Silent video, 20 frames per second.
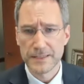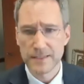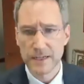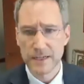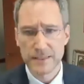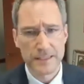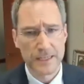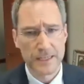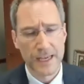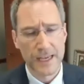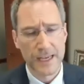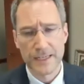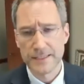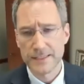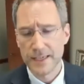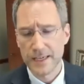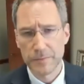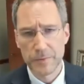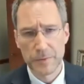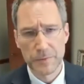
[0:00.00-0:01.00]
on the
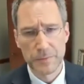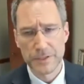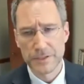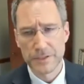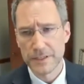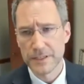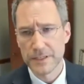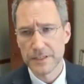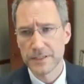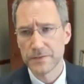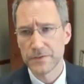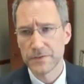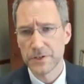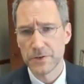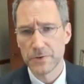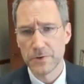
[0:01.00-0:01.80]
enhanced capabilities of the